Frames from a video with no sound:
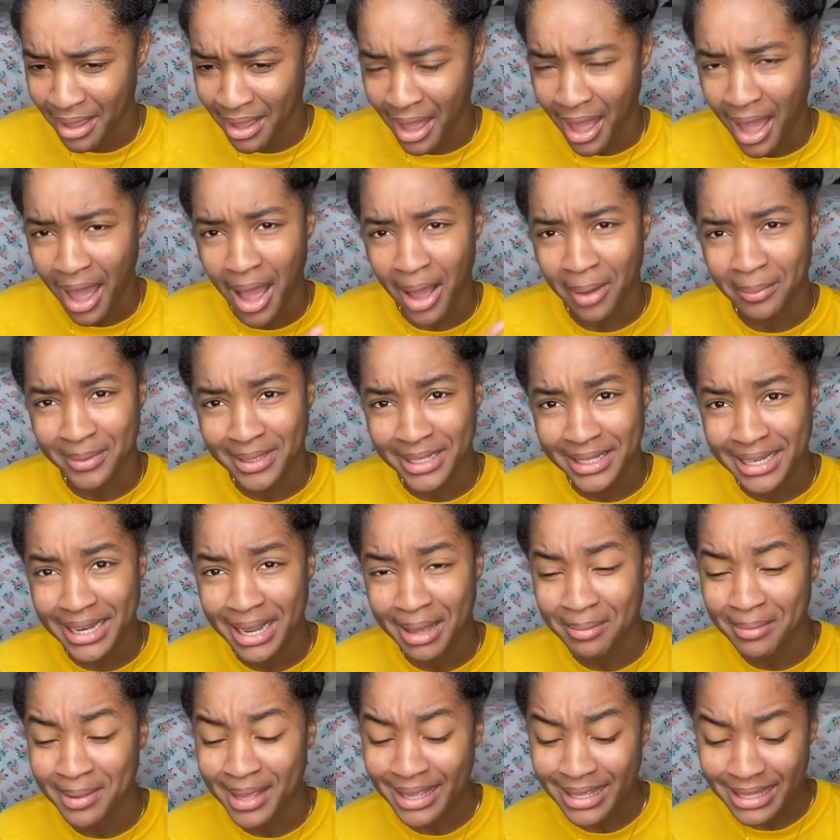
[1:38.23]
I am did
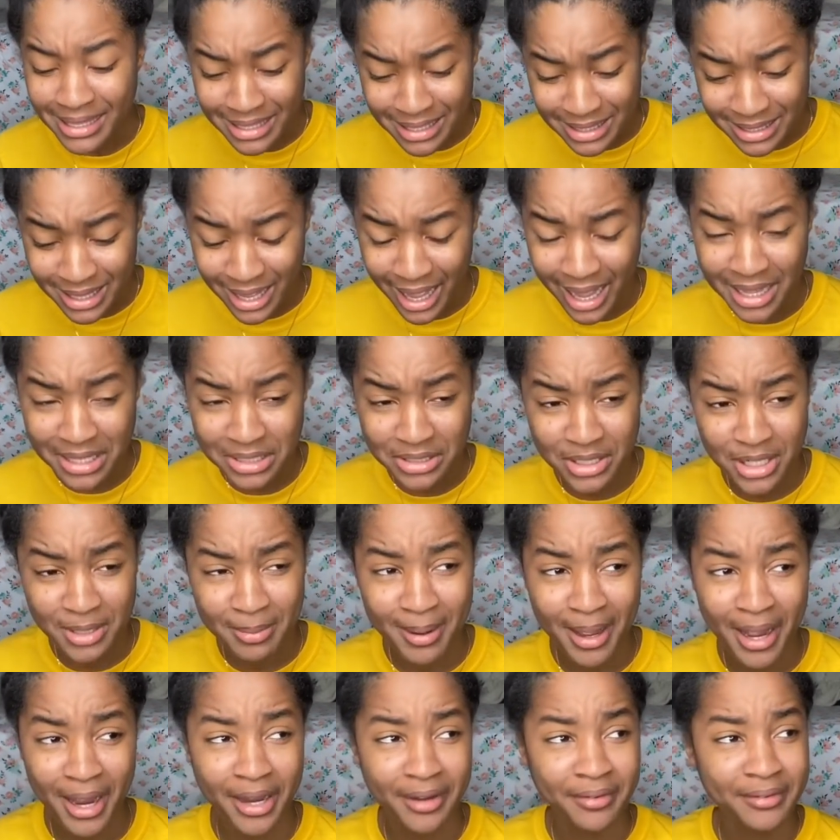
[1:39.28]
me eat ice cream
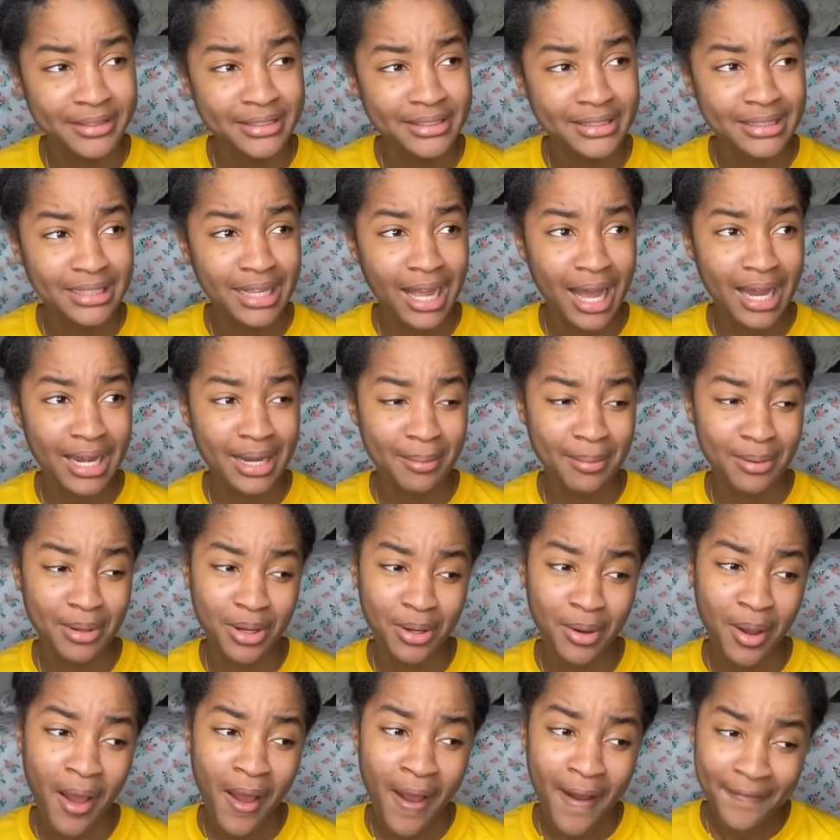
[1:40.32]
and everything and then we
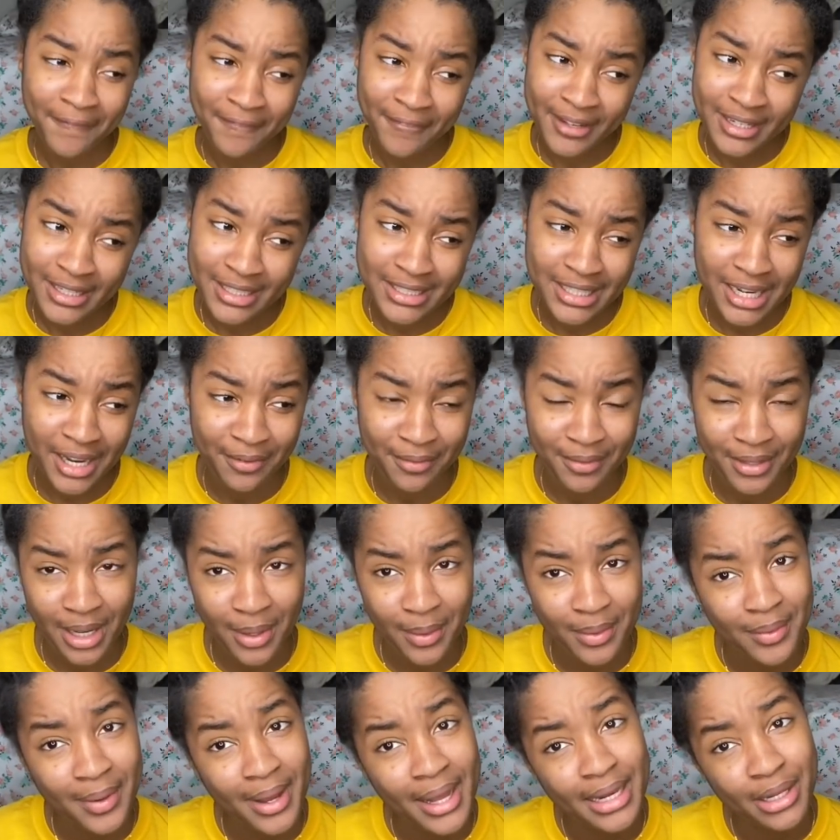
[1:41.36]
go finish off video with
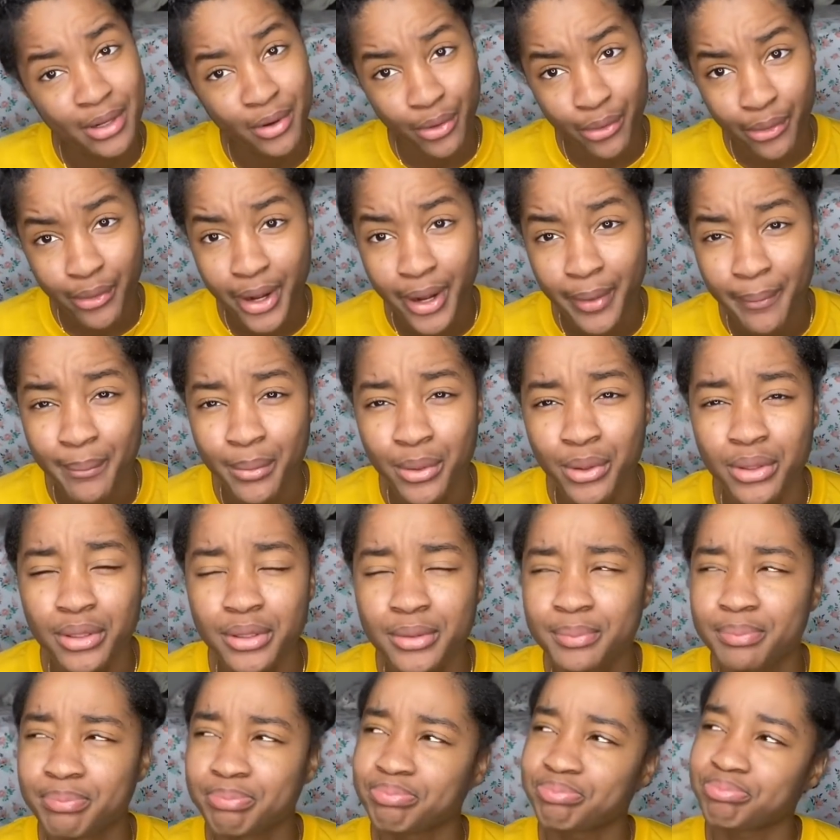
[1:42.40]
one little Red Bull.
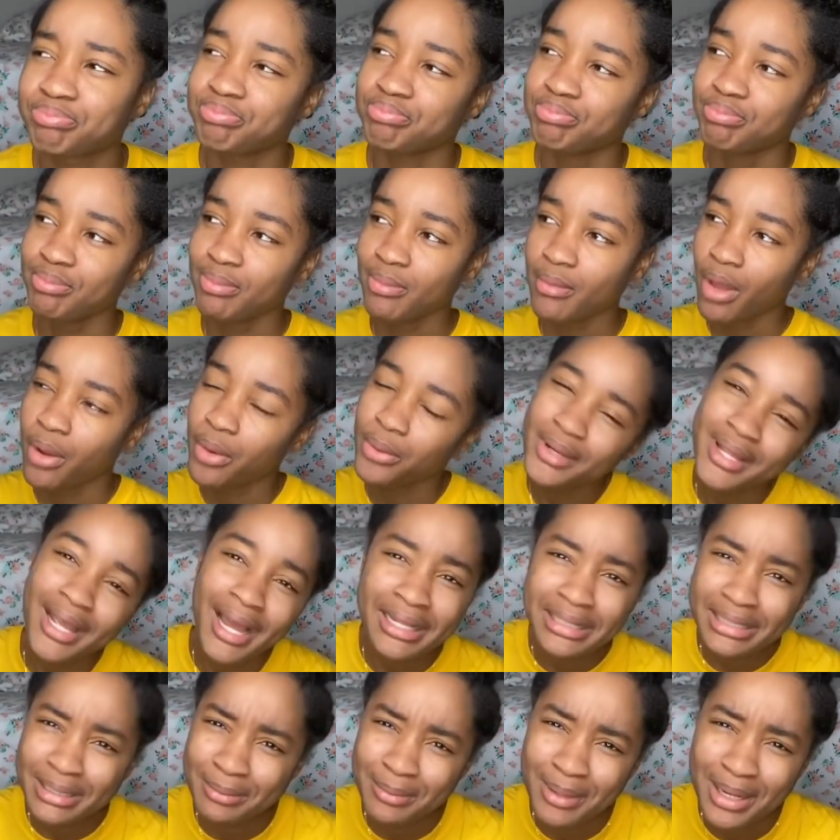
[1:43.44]
I can't
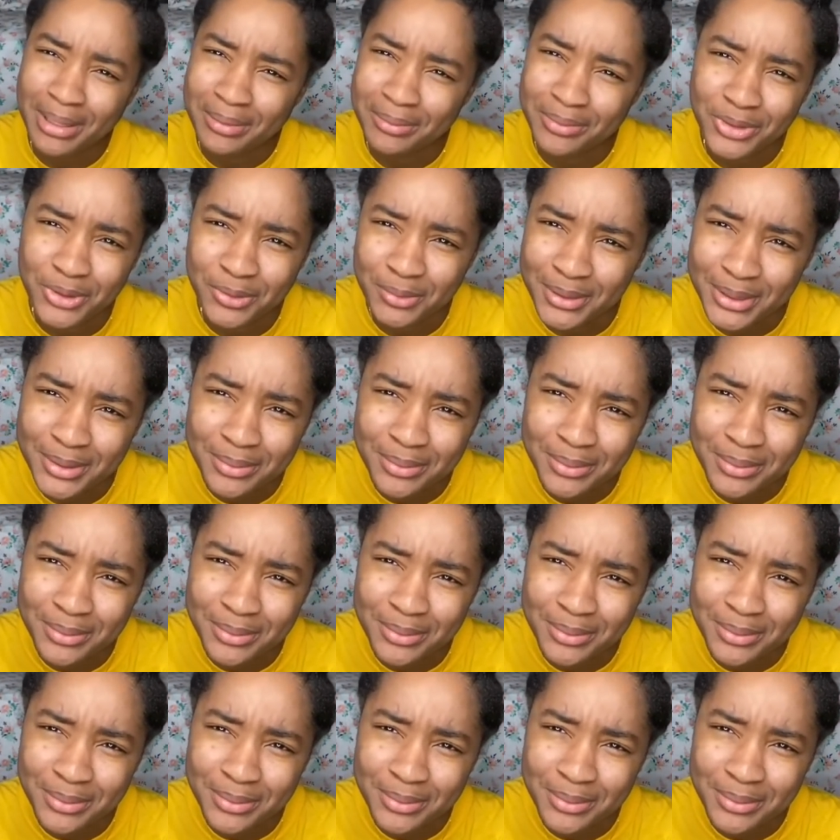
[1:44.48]
tell what happened to me.